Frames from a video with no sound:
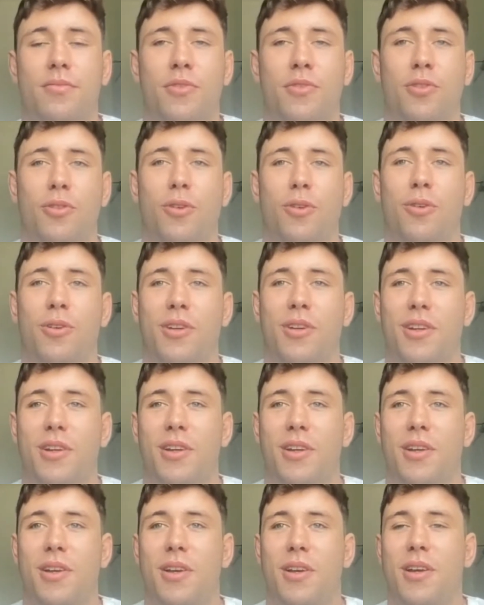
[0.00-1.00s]
So
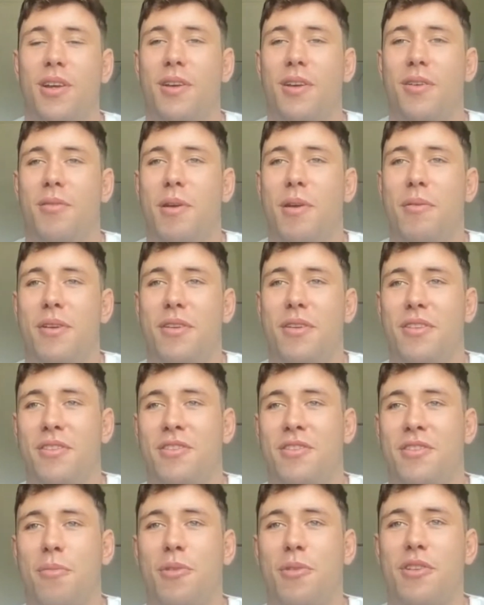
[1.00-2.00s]
maybe
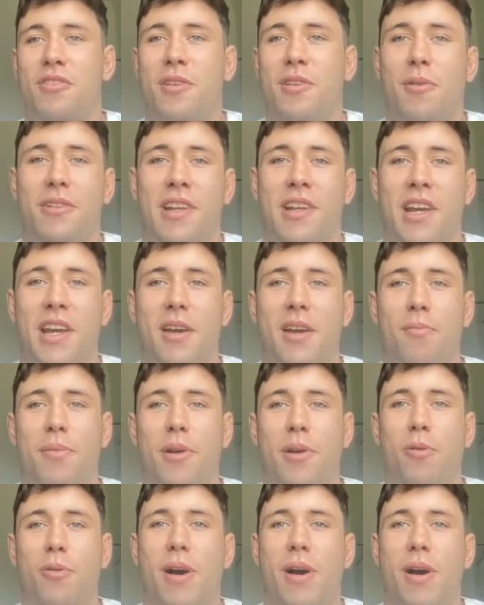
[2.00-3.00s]
someone similar to him,
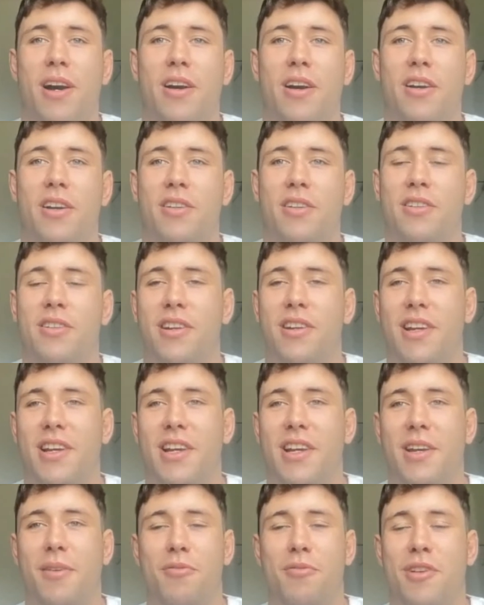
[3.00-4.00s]
Bill Maher.
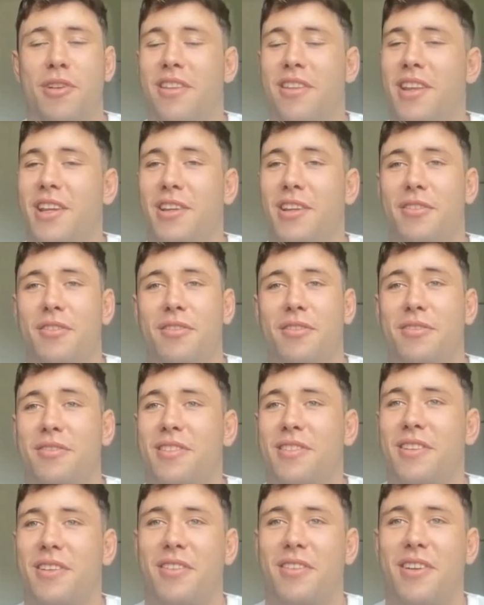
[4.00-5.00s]
I'm trying to think of
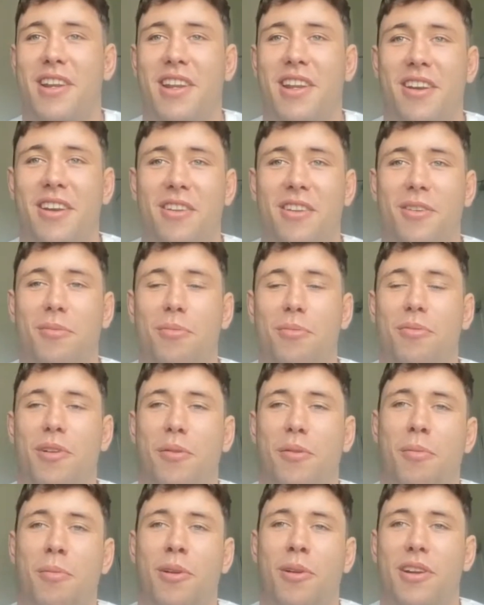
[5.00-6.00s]
any other
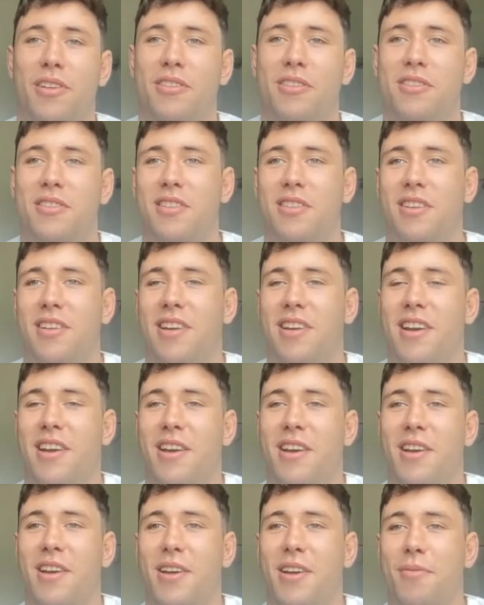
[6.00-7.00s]
rugby players
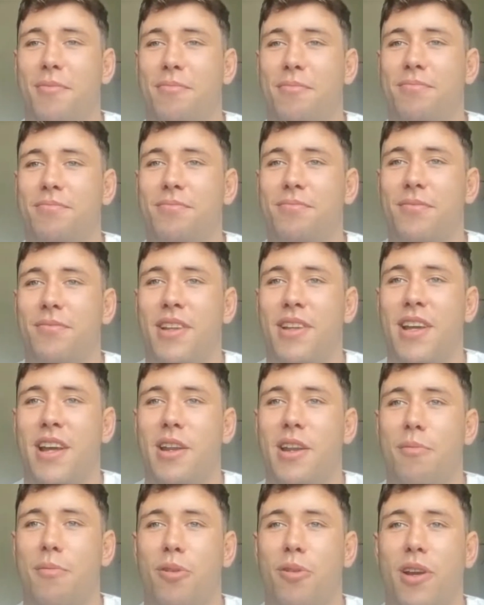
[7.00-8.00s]
in that
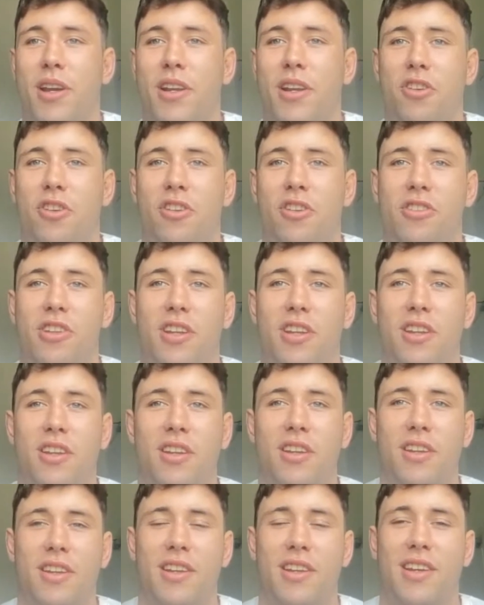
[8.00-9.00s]
number 8 jersey.
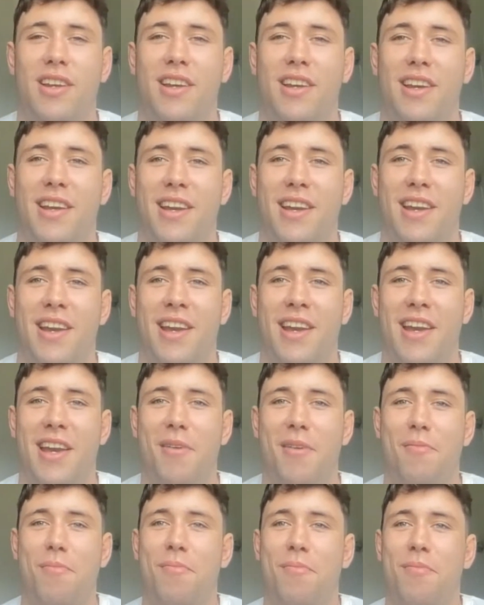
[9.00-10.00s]

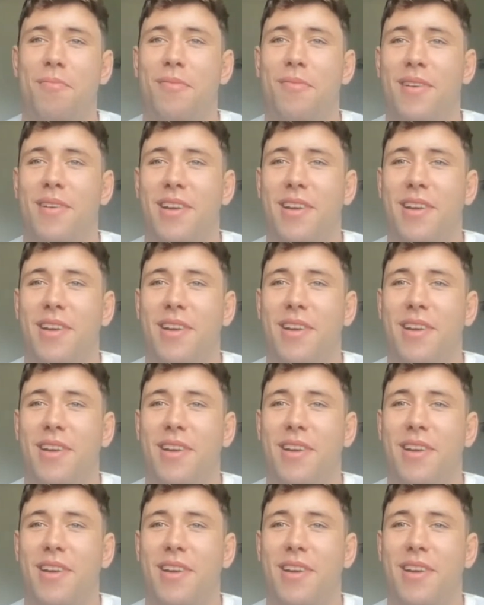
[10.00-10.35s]
Him,